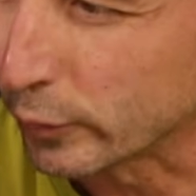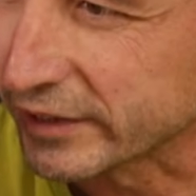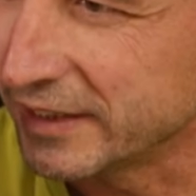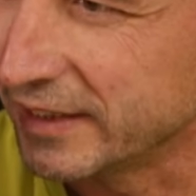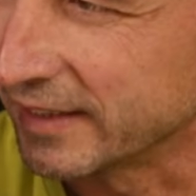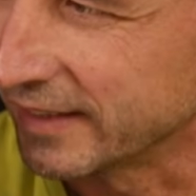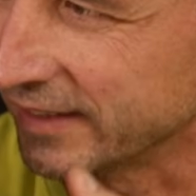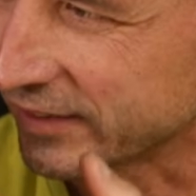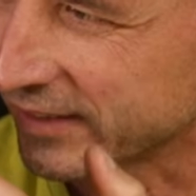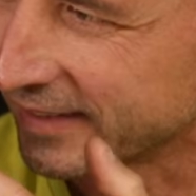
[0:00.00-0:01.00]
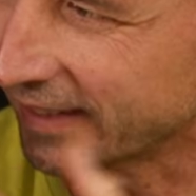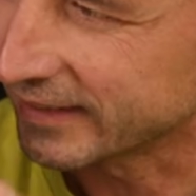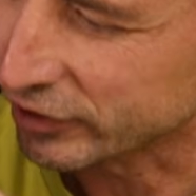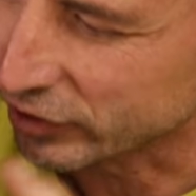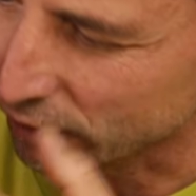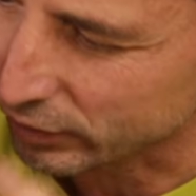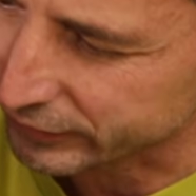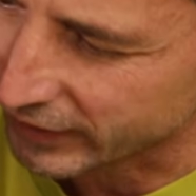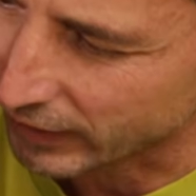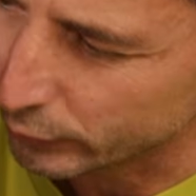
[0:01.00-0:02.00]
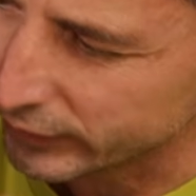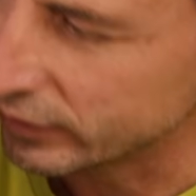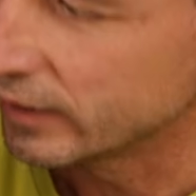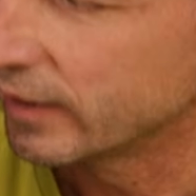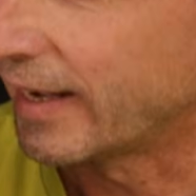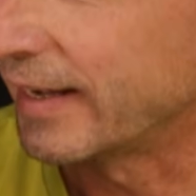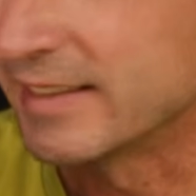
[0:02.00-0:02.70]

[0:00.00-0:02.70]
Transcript: we're seeing is that there's a lot of yellowing, and